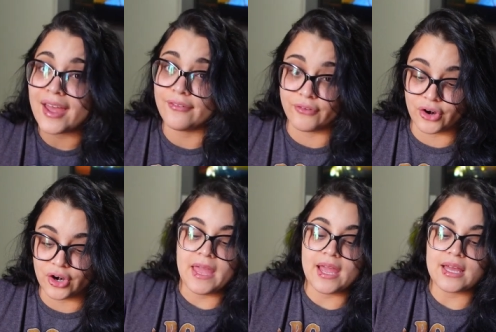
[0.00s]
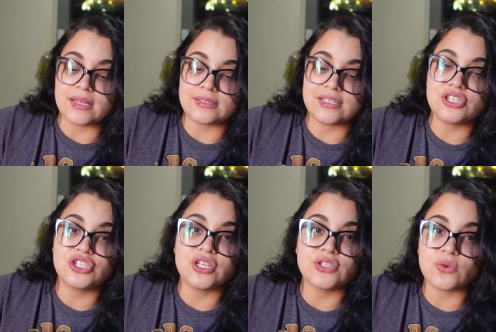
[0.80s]
ever. And his
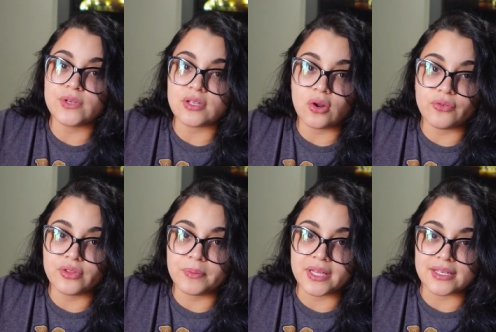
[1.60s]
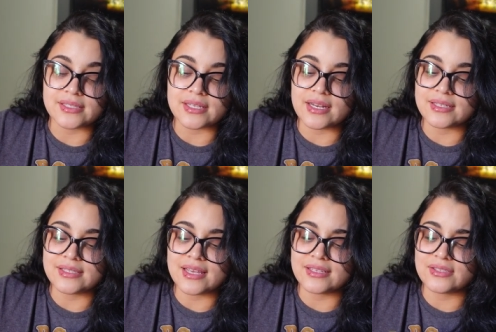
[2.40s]
shit is always all over the place. And
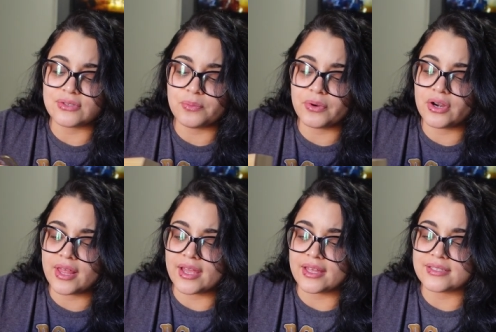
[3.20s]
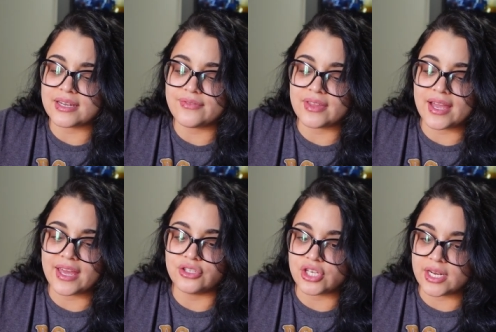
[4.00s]
it's like super like, it's not even like
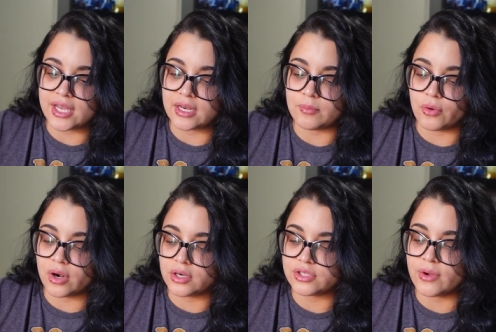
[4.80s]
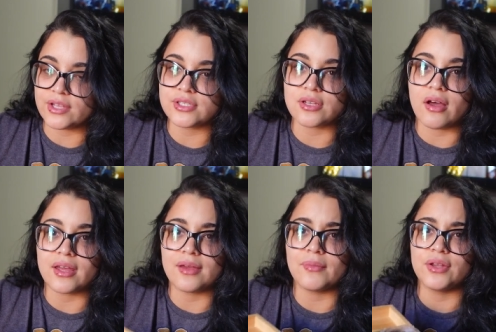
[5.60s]
hygienic anymore. So I just got
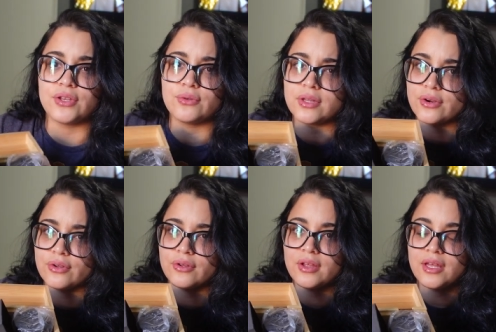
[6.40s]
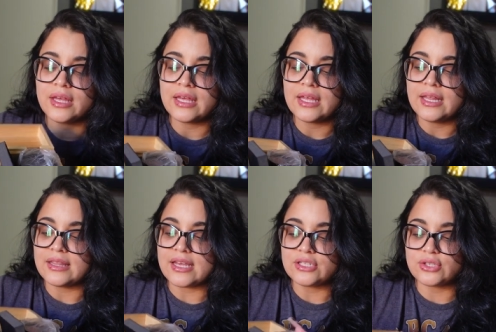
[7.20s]
him a new little
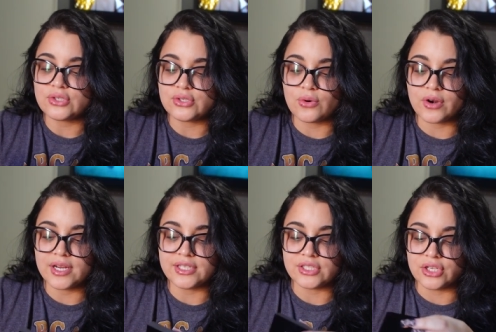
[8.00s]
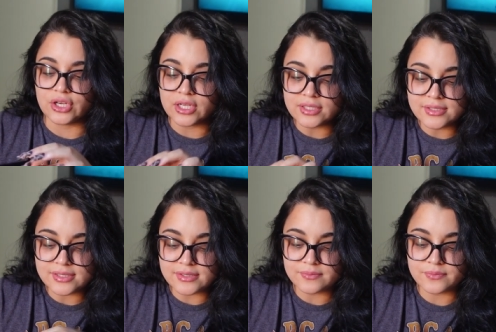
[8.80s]
thing to store his
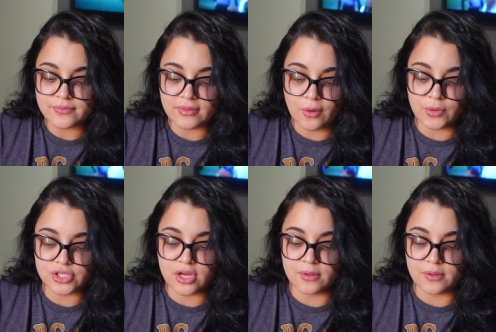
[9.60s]
goods which